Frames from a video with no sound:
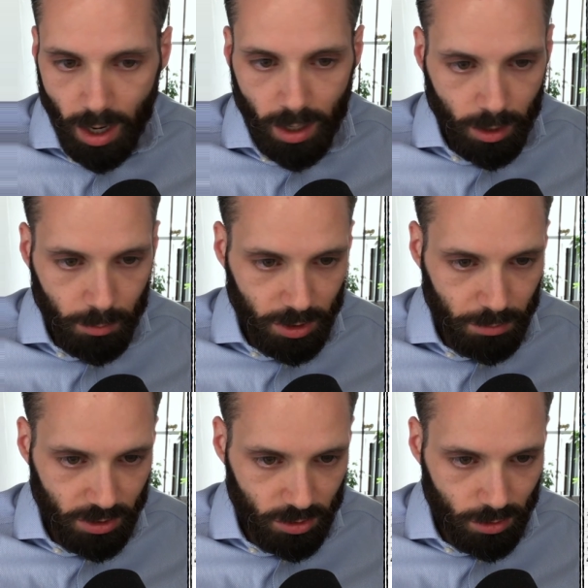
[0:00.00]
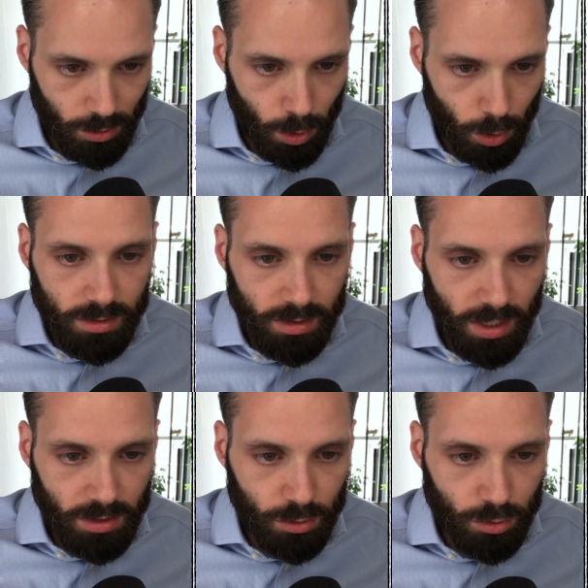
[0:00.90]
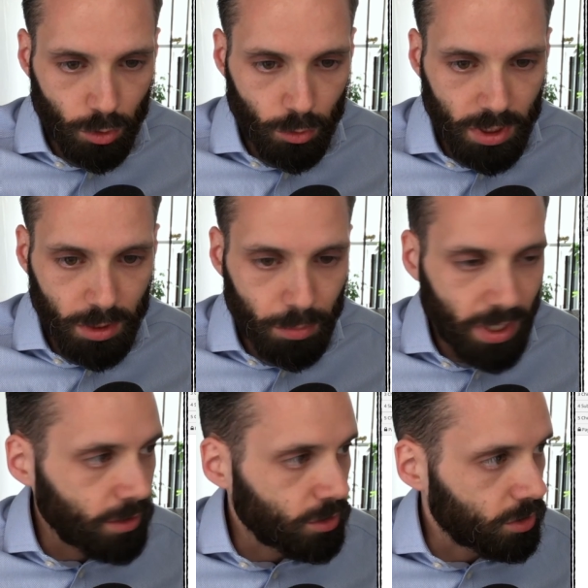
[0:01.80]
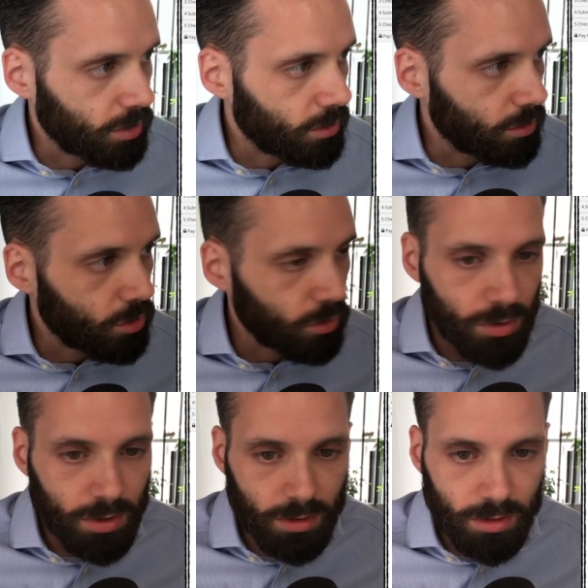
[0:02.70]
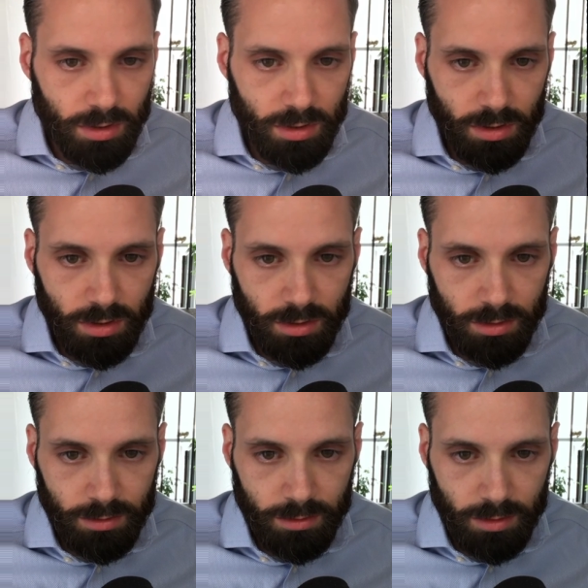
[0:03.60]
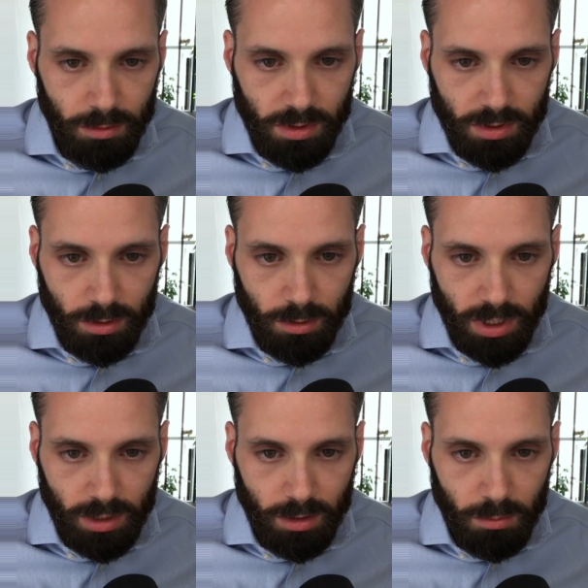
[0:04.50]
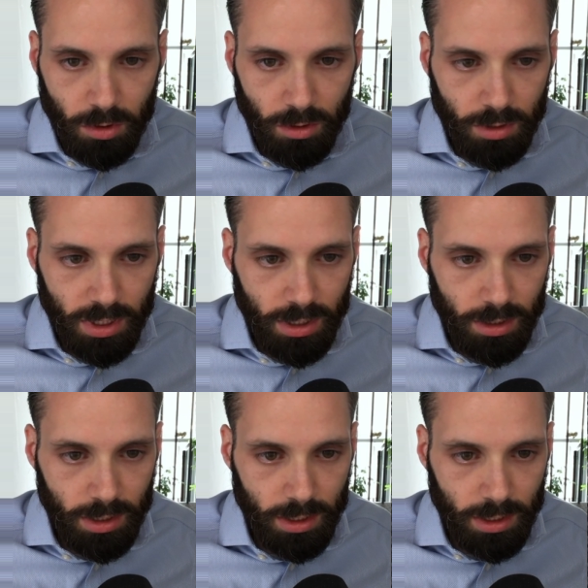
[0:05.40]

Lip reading: Company pension, no. Statutory pension insurance. Was the correct number already?